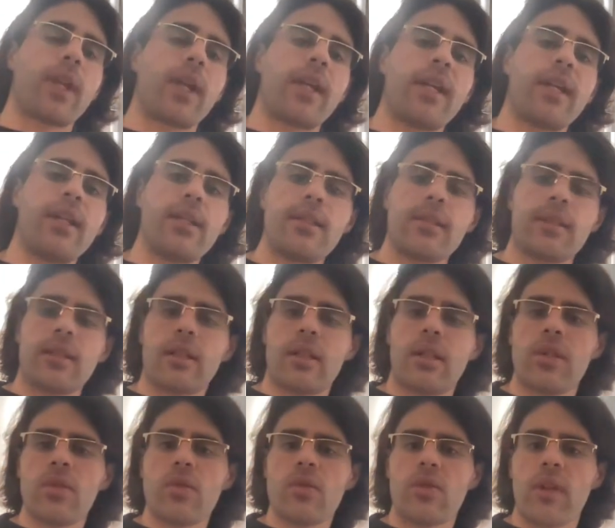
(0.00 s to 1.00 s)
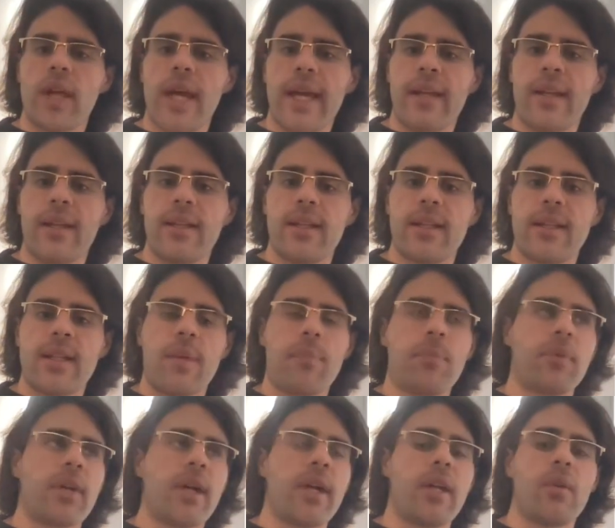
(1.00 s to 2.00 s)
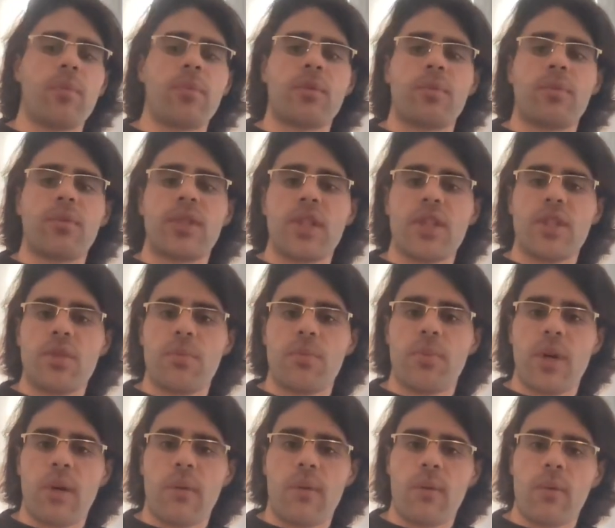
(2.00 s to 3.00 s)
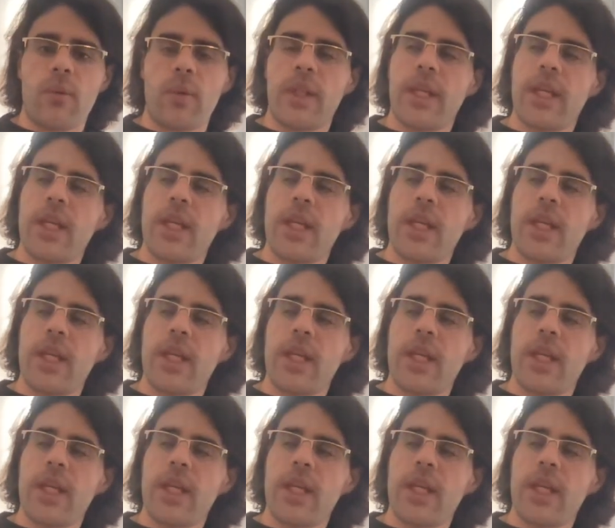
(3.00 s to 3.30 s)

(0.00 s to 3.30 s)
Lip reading: It is likely that the applied optimization power will